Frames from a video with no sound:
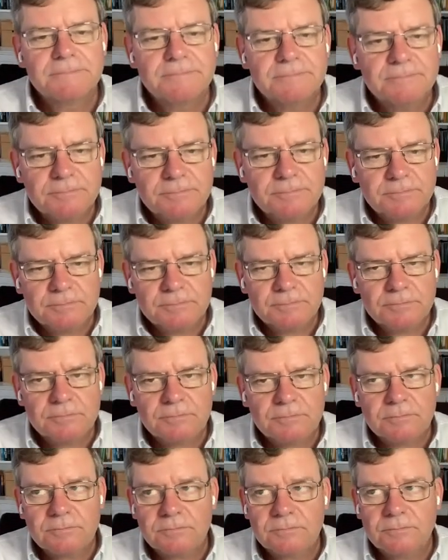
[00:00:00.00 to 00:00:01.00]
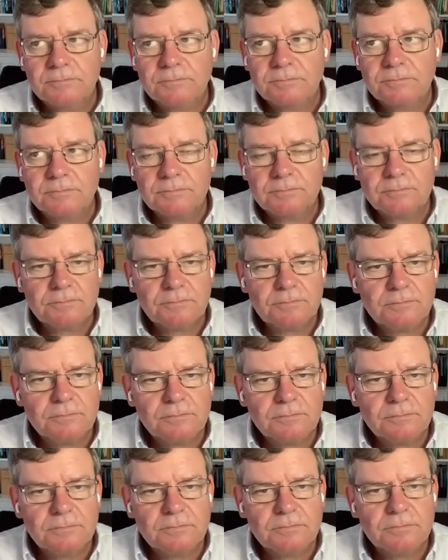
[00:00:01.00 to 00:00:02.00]

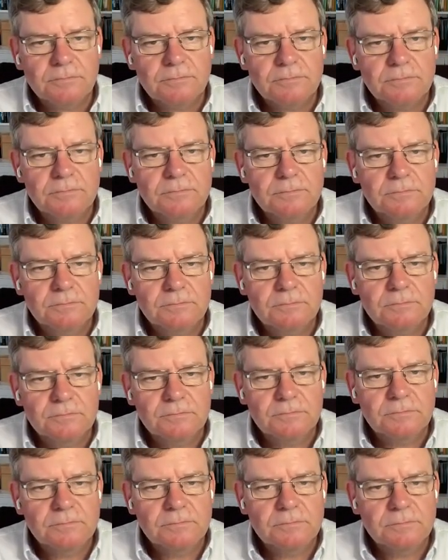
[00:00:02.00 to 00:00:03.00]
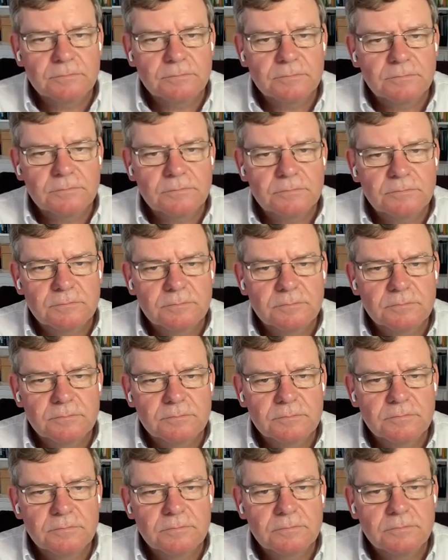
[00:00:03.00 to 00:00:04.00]

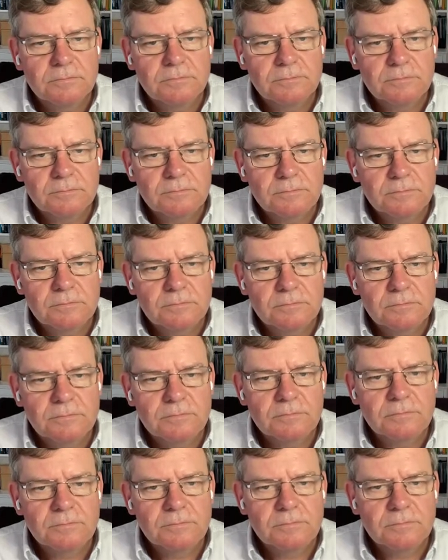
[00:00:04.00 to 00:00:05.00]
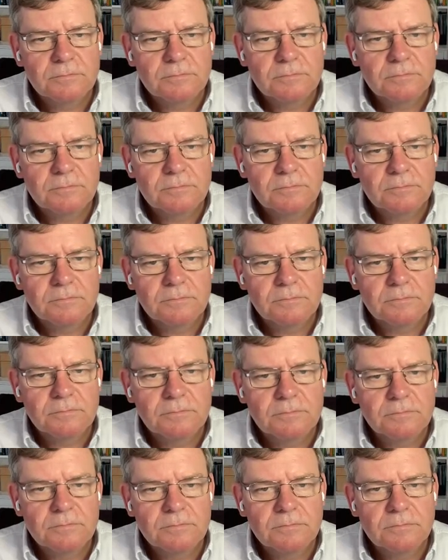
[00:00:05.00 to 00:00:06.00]

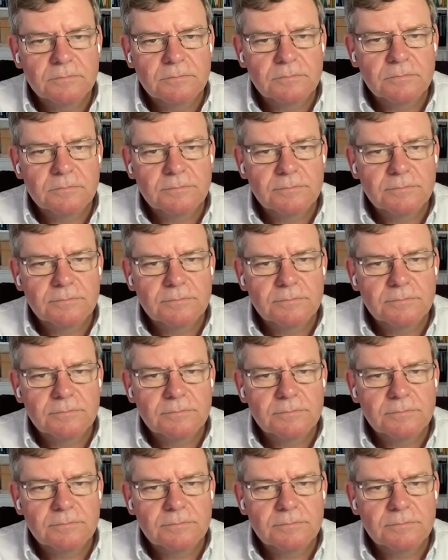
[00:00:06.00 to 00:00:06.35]
The person shown says nothing.